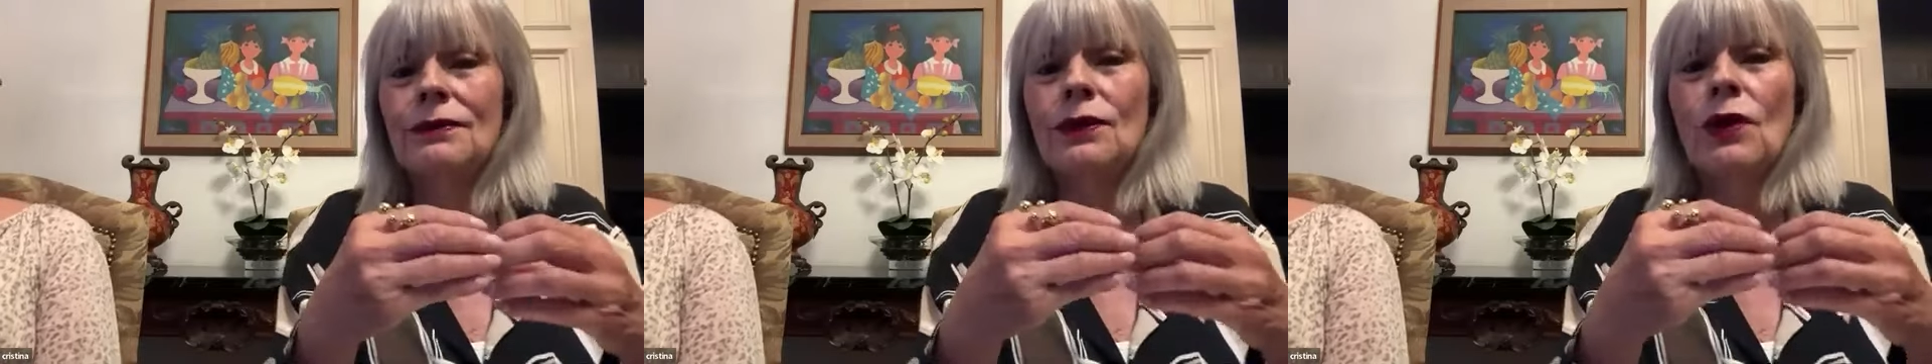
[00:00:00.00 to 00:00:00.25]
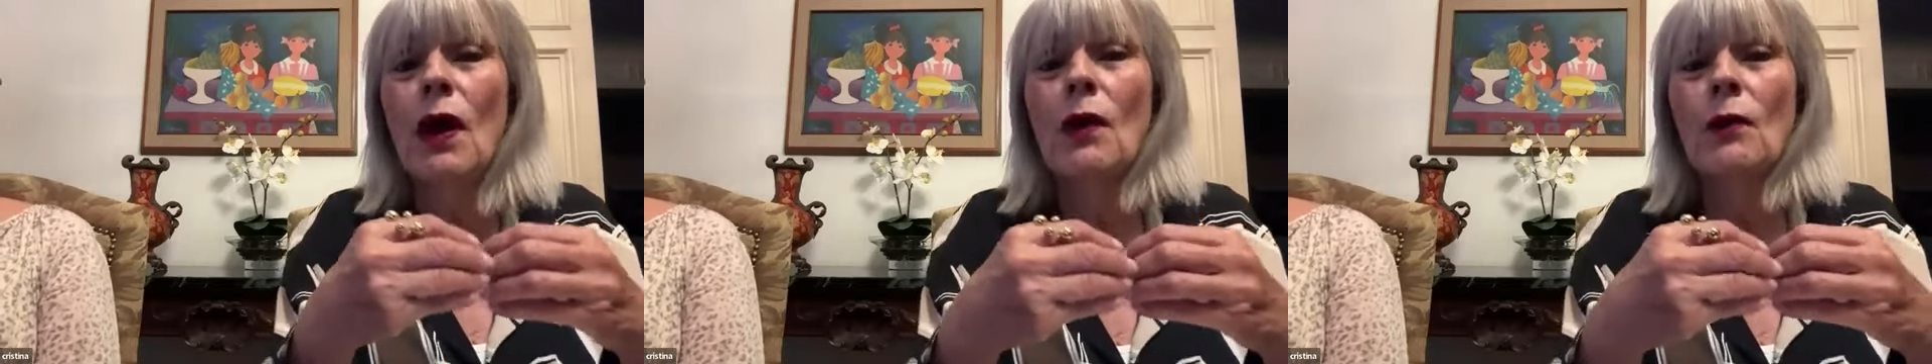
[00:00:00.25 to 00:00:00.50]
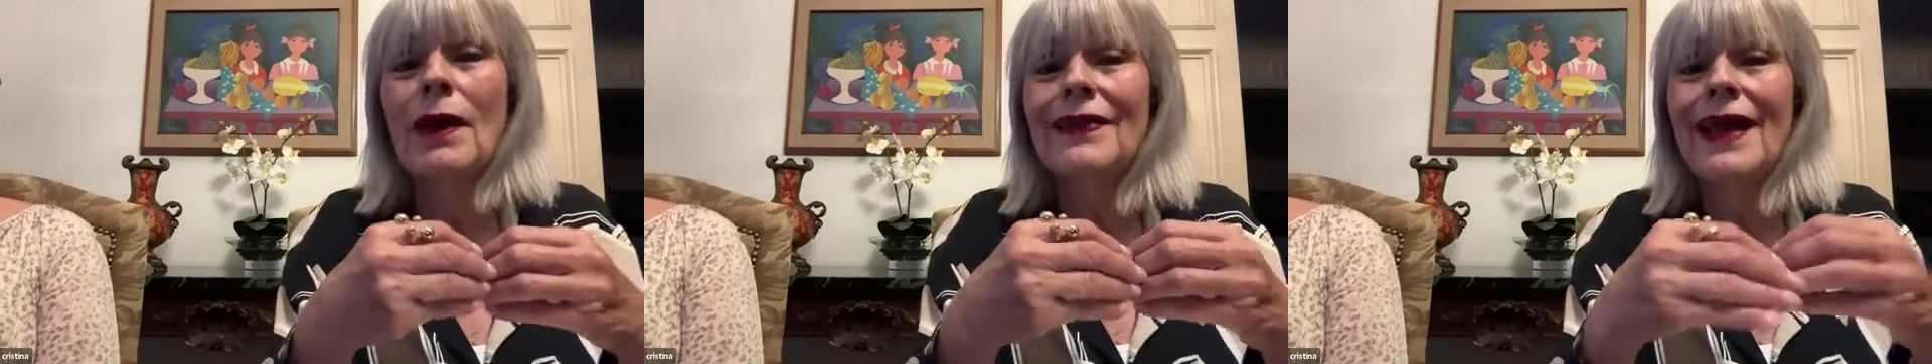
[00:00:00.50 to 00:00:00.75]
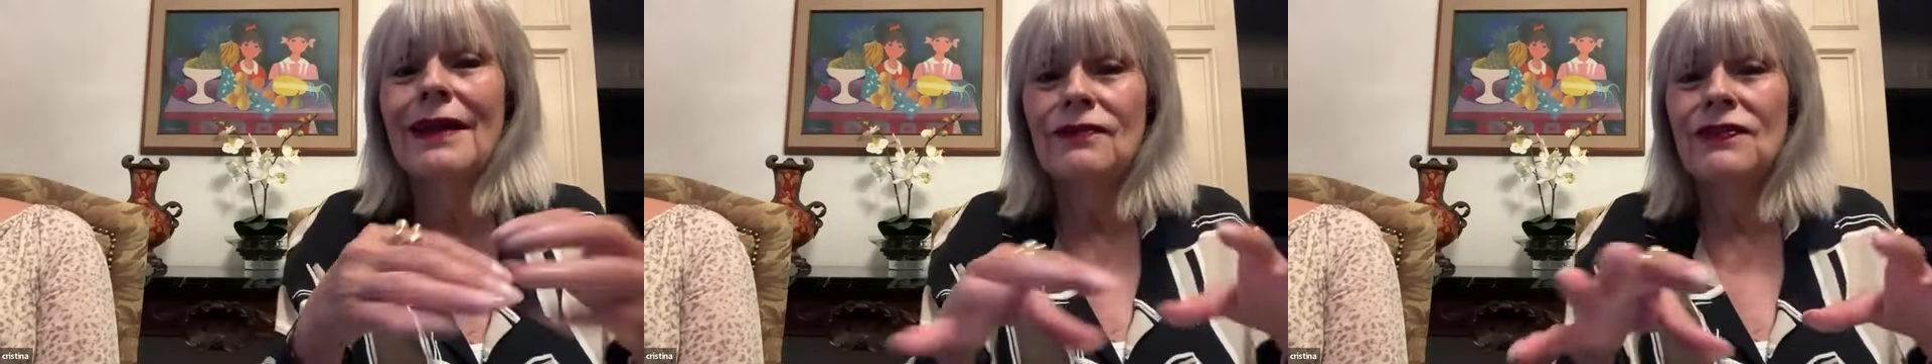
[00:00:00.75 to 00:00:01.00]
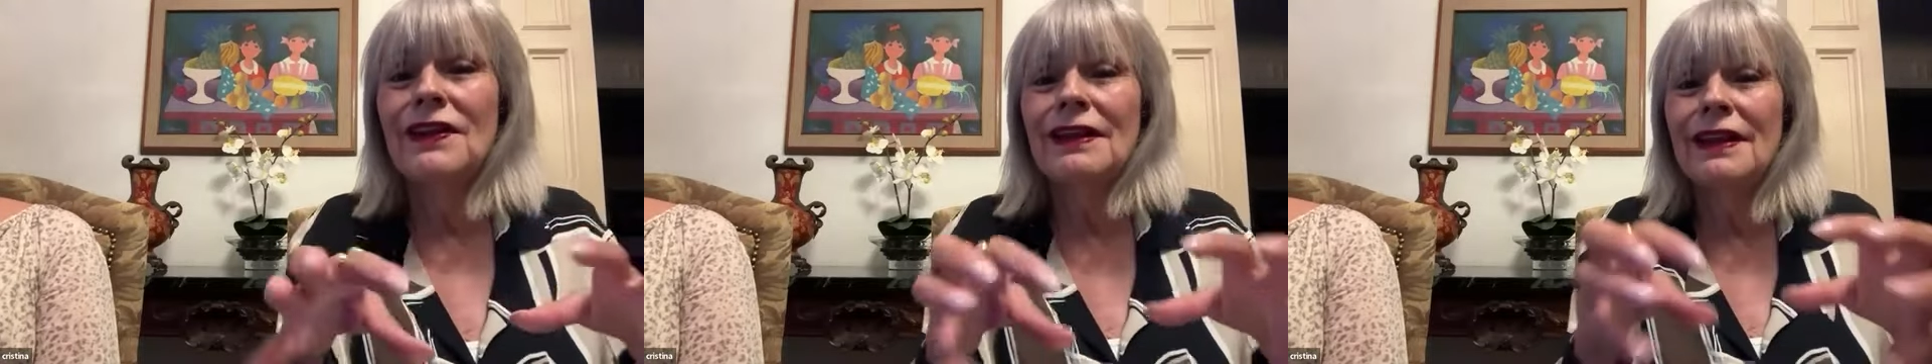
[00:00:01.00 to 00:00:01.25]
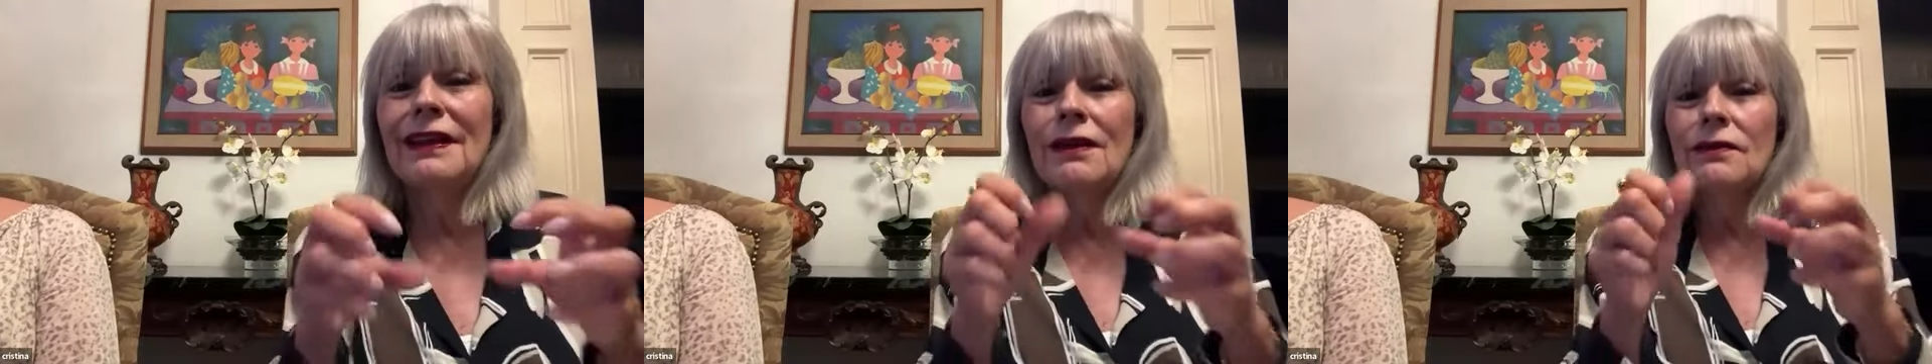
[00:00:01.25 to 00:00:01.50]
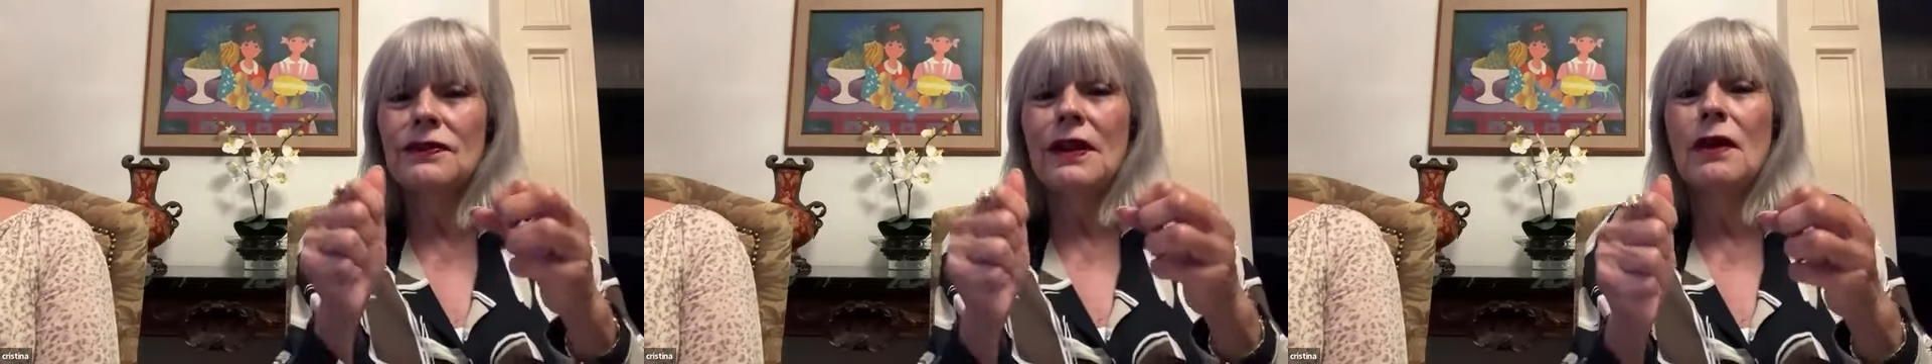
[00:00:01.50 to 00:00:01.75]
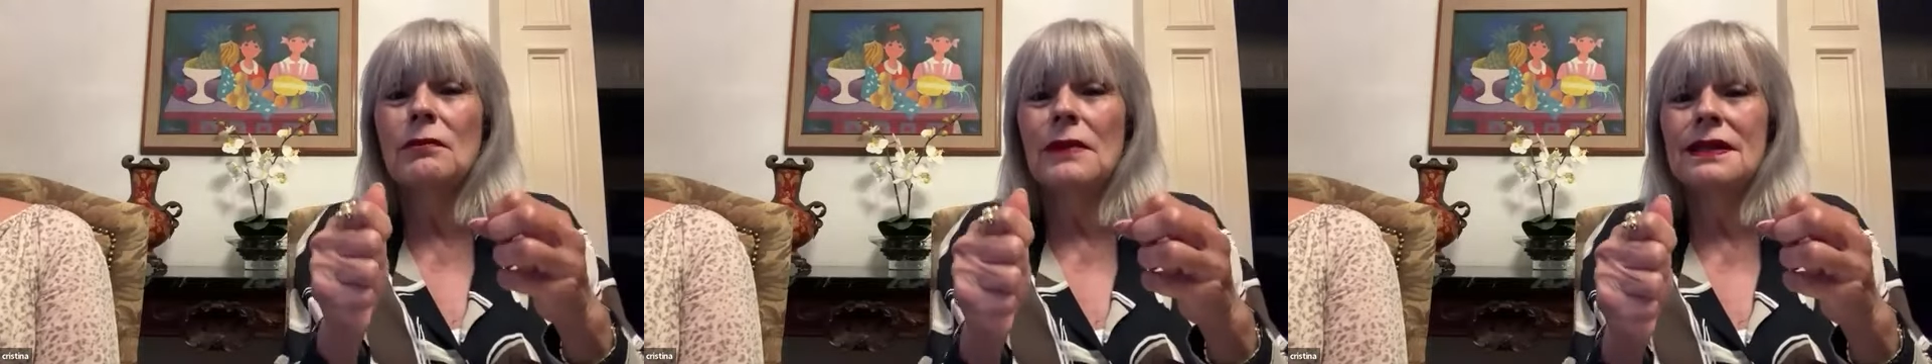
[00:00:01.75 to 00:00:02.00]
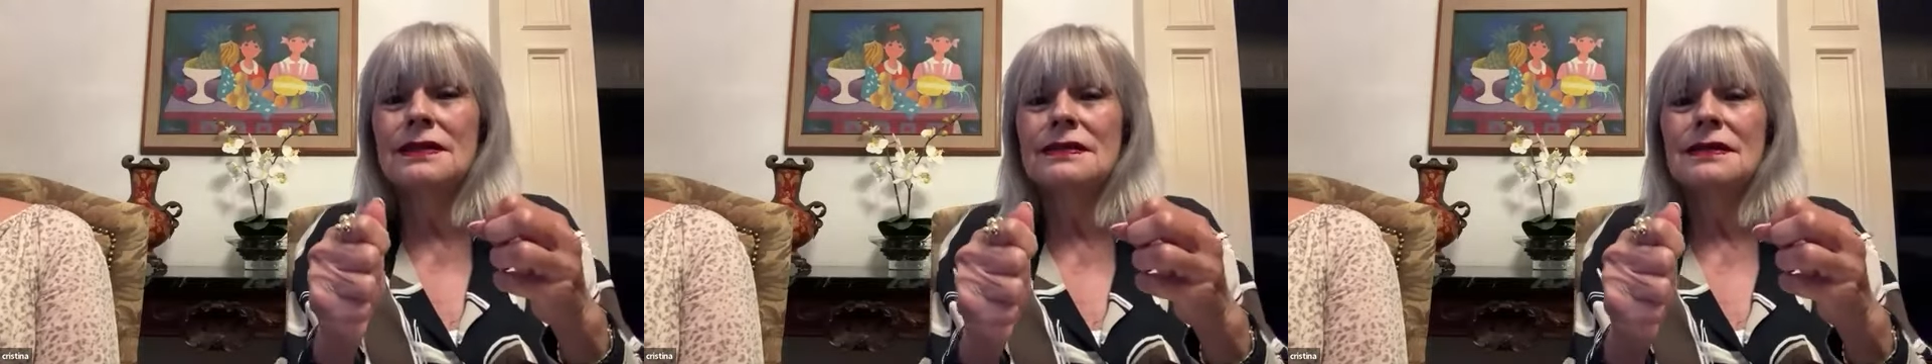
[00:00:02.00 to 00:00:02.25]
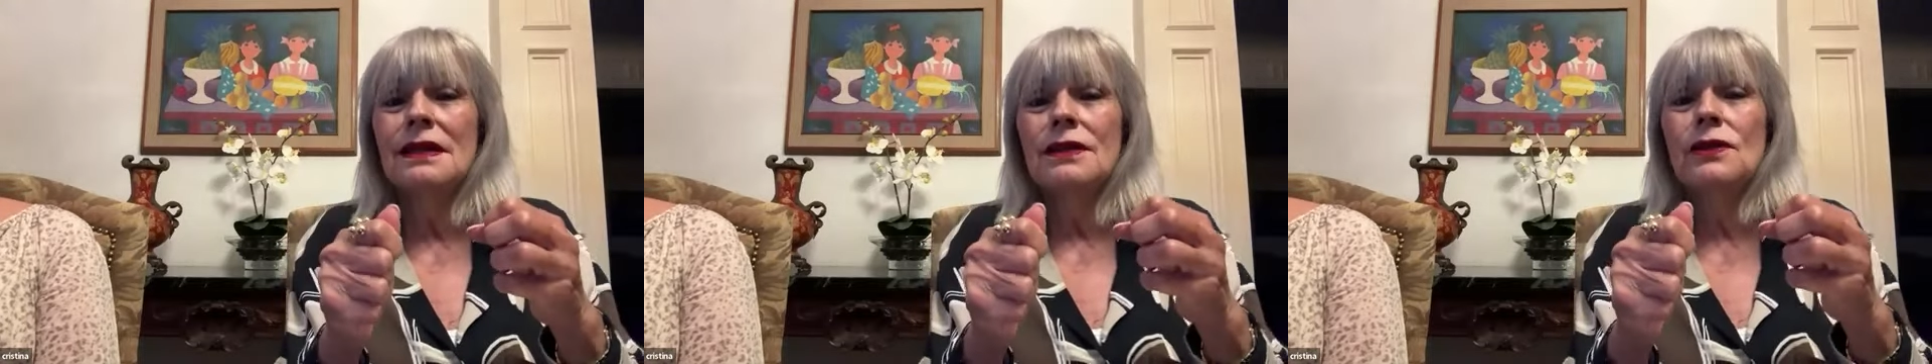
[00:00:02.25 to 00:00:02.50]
to go away that feeling of numbness.